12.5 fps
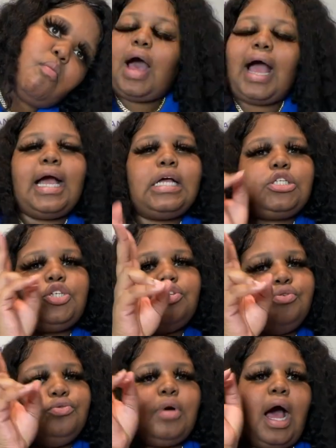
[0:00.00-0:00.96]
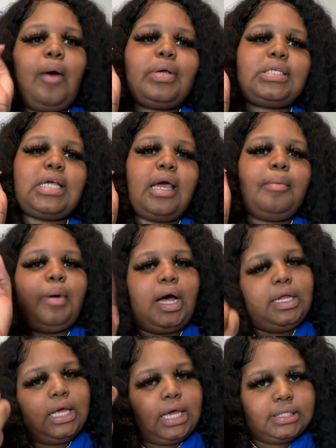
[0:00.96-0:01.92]
I got two. I would say
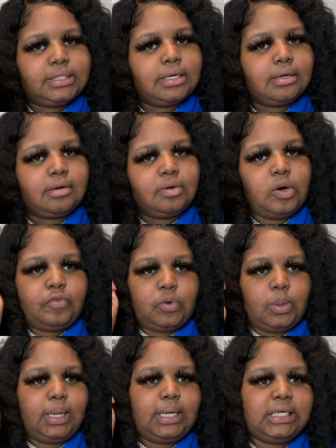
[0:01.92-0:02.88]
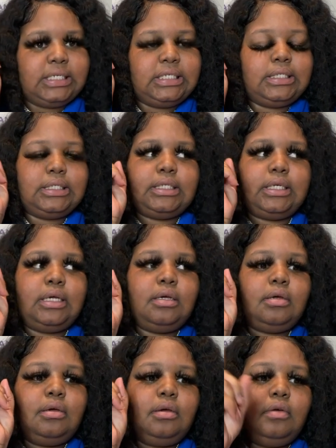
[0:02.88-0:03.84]
Body XL, of course,
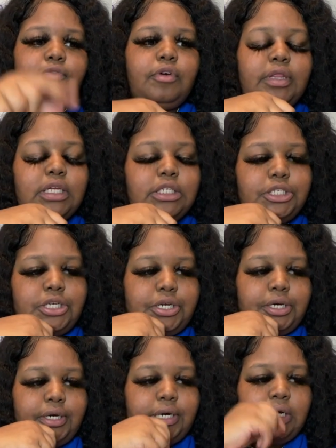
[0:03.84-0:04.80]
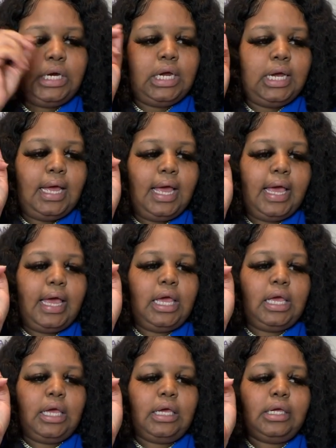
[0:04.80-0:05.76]
for this year
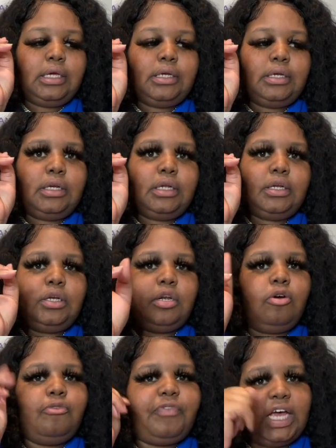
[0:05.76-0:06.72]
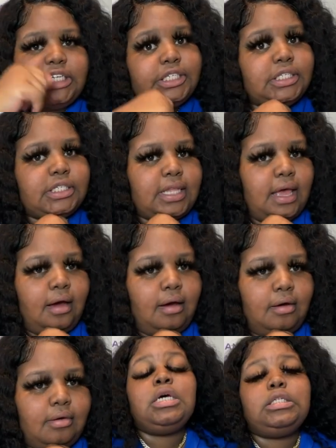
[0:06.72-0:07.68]
and no fashion
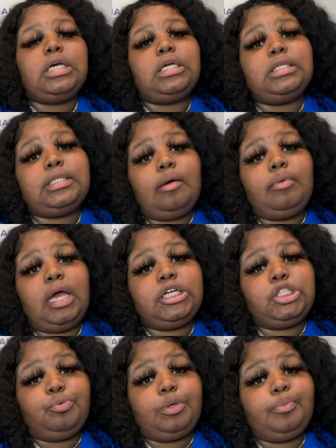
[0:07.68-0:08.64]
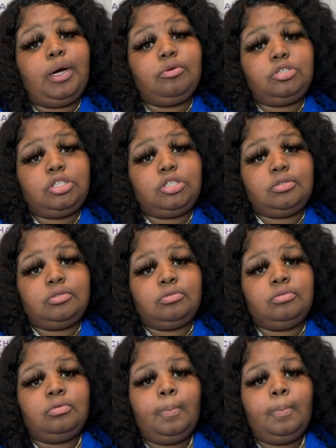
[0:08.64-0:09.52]
style take the time to actually repost you